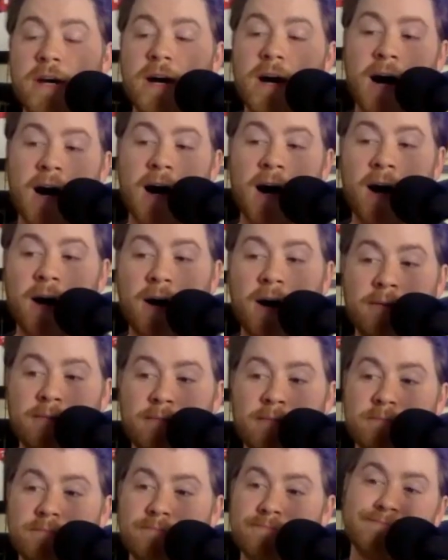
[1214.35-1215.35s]

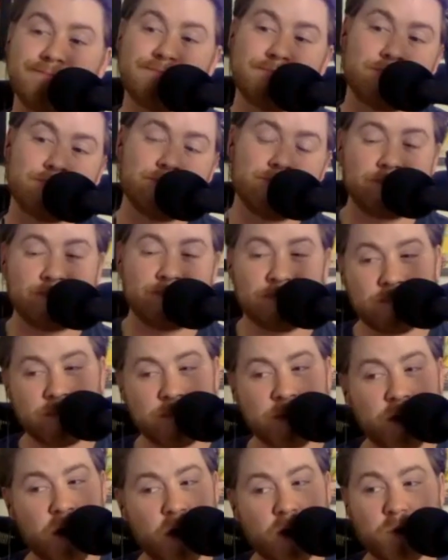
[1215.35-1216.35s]

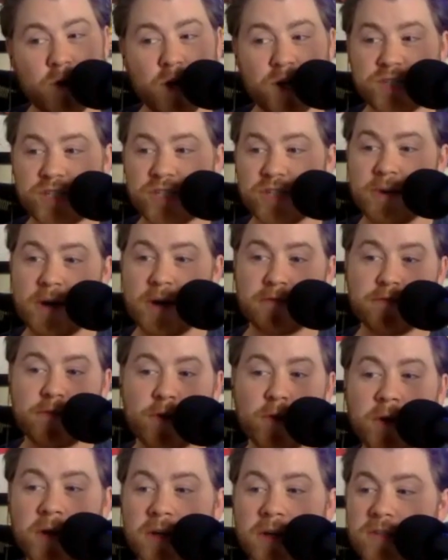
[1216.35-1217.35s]
There are questions about
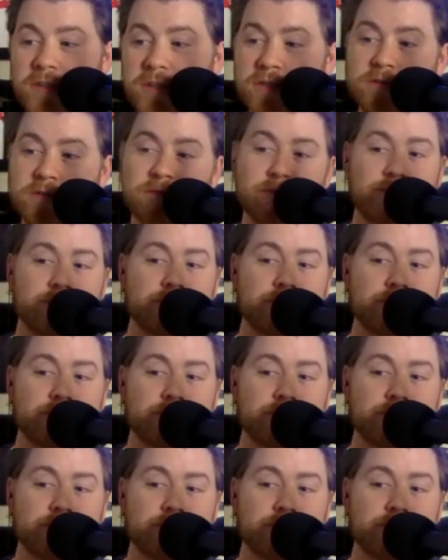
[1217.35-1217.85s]
focus.